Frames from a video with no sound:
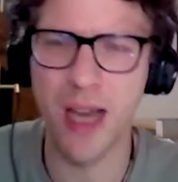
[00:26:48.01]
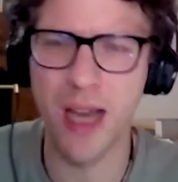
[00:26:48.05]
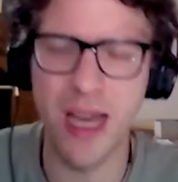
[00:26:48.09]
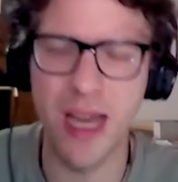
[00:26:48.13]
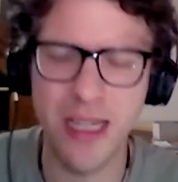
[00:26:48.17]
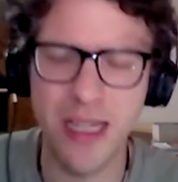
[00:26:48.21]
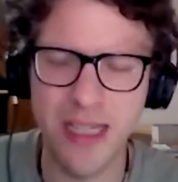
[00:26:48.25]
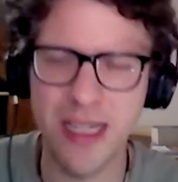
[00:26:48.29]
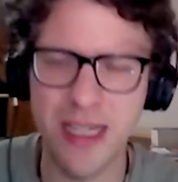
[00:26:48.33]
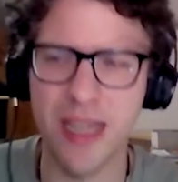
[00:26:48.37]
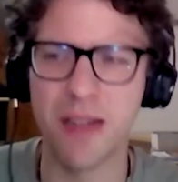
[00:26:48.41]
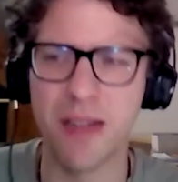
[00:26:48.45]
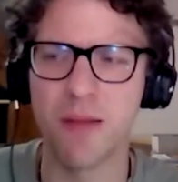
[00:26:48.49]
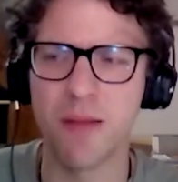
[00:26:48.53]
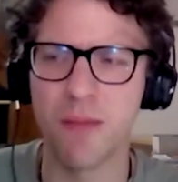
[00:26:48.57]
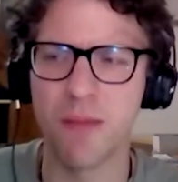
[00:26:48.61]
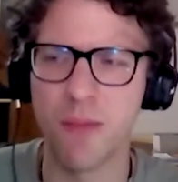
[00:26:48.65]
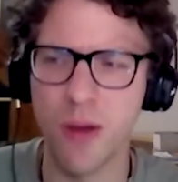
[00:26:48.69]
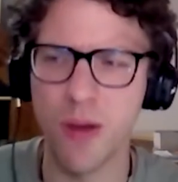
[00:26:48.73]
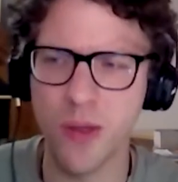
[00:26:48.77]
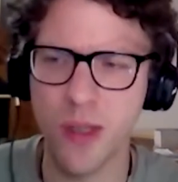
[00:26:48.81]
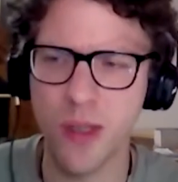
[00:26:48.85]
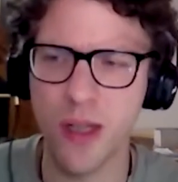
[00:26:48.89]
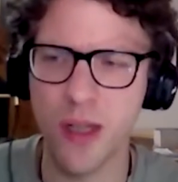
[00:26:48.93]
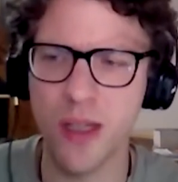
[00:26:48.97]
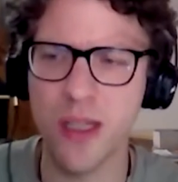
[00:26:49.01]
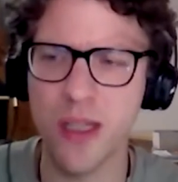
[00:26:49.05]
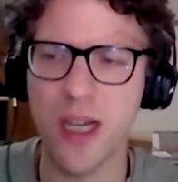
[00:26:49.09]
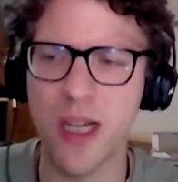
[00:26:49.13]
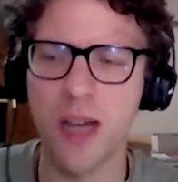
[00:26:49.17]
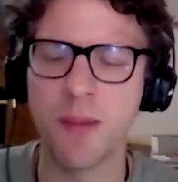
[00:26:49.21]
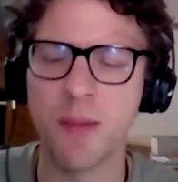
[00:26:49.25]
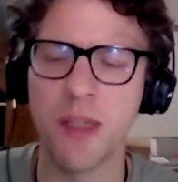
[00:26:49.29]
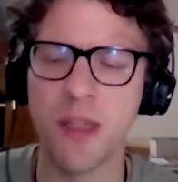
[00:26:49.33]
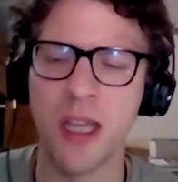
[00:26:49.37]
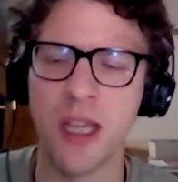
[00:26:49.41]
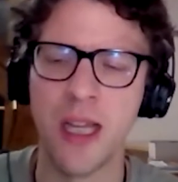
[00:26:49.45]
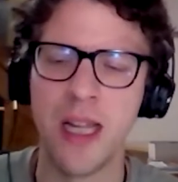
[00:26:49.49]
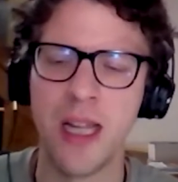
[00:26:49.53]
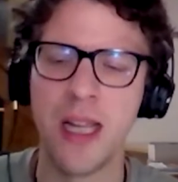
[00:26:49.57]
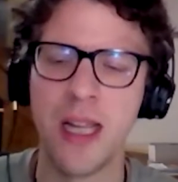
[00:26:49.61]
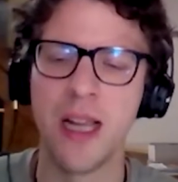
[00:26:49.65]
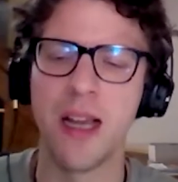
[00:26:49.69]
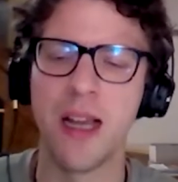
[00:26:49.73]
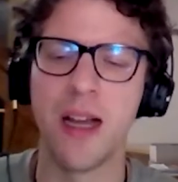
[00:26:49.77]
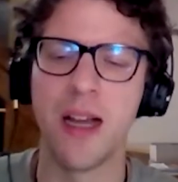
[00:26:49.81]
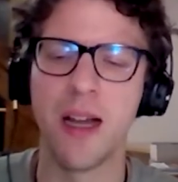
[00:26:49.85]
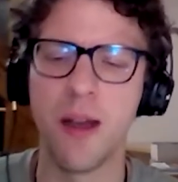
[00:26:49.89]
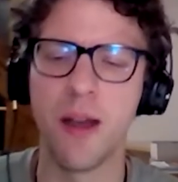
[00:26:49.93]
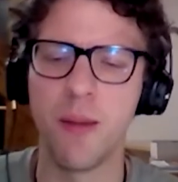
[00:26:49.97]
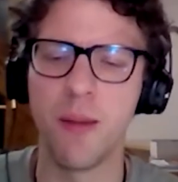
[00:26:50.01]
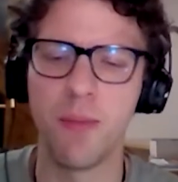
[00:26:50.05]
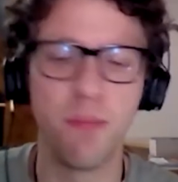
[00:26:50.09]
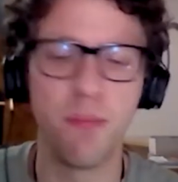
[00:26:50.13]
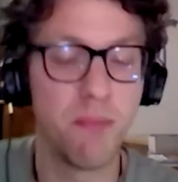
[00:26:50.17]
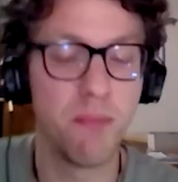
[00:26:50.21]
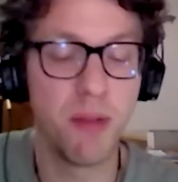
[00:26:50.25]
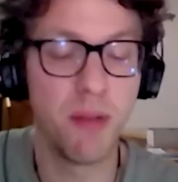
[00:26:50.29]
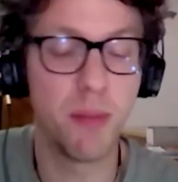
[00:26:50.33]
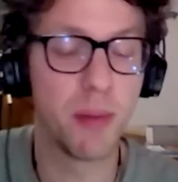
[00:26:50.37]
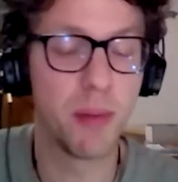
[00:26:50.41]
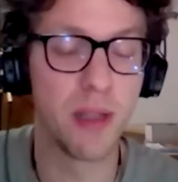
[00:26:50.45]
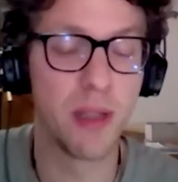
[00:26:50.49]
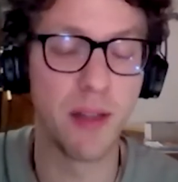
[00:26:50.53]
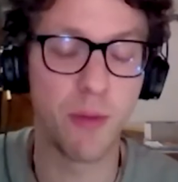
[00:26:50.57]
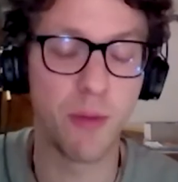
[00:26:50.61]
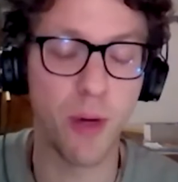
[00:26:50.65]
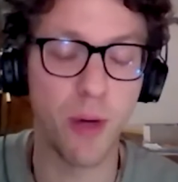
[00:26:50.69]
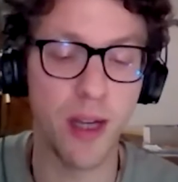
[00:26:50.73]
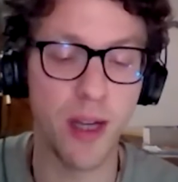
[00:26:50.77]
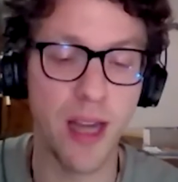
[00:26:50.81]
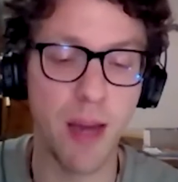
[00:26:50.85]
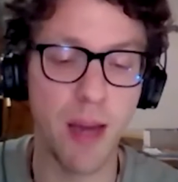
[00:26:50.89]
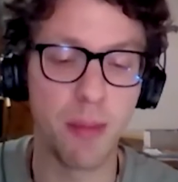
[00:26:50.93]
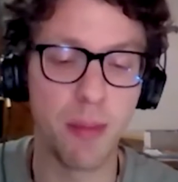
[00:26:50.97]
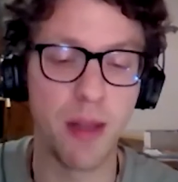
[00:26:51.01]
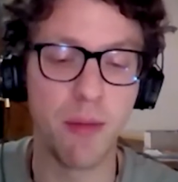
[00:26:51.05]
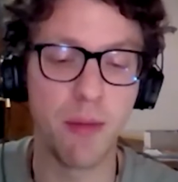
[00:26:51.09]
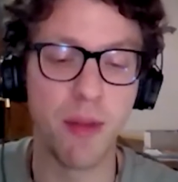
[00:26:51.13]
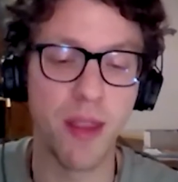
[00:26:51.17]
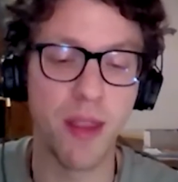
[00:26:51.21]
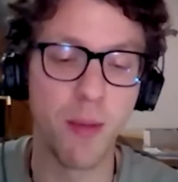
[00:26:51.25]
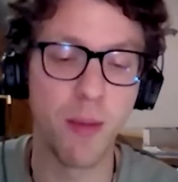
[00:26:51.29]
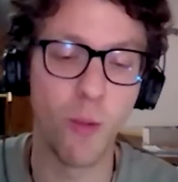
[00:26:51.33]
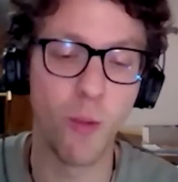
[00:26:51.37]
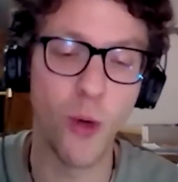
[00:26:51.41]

As said, most of the times people live quite happily with them.